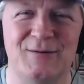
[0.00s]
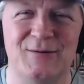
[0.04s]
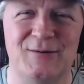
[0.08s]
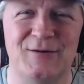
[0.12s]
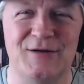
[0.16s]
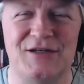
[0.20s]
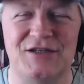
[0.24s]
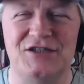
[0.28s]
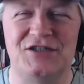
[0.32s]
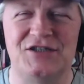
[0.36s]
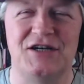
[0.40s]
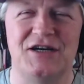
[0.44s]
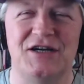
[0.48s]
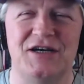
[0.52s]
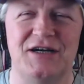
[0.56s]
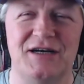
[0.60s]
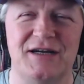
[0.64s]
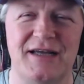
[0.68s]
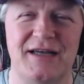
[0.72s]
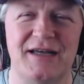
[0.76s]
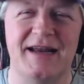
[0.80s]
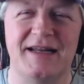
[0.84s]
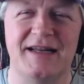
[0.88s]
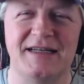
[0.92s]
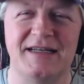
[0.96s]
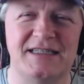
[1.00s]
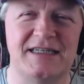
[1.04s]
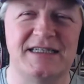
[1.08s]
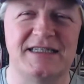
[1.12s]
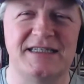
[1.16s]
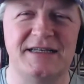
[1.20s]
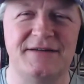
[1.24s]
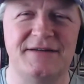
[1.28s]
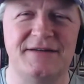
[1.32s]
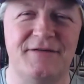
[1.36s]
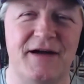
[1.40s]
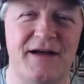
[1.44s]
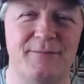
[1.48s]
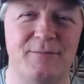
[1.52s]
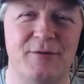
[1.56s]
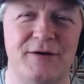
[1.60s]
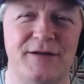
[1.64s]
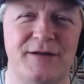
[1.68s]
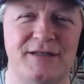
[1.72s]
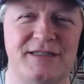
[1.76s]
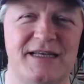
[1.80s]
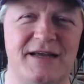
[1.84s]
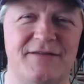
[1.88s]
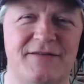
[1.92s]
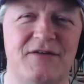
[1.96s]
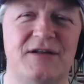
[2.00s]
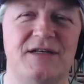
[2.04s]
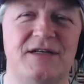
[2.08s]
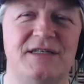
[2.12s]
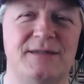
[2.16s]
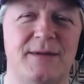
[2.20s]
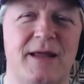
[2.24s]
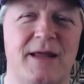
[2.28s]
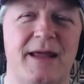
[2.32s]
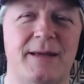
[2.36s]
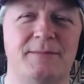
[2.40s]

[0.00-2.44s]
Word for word: which uh, had a 65.7